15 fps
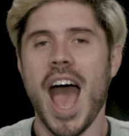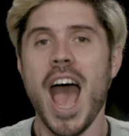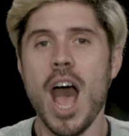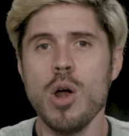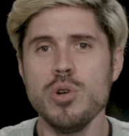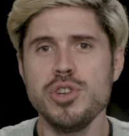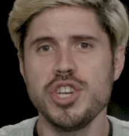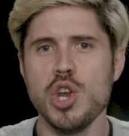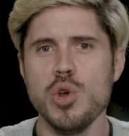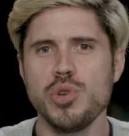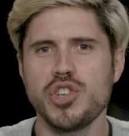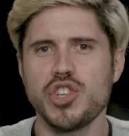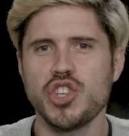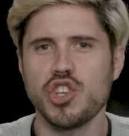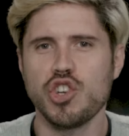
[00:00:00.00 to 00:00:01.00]
How do you
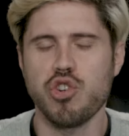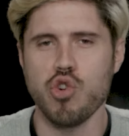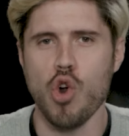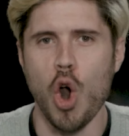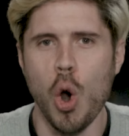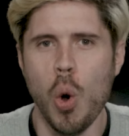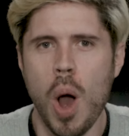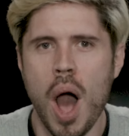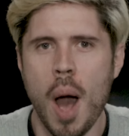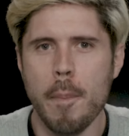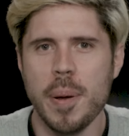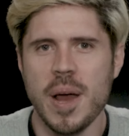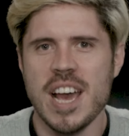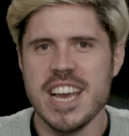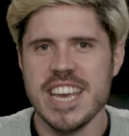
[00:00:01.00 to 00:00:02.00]
screw up
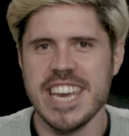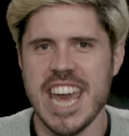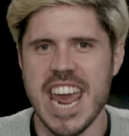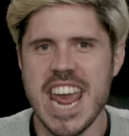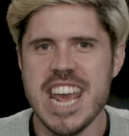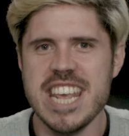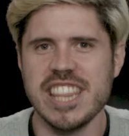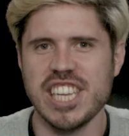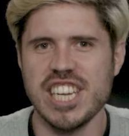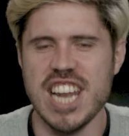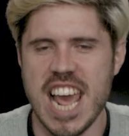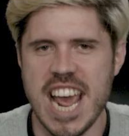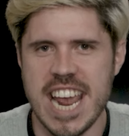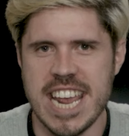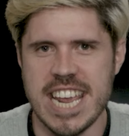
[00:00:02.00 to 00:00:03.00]
Keith
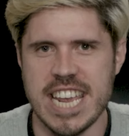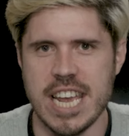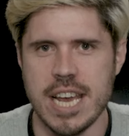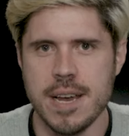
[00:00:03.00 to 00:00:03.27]
Lee?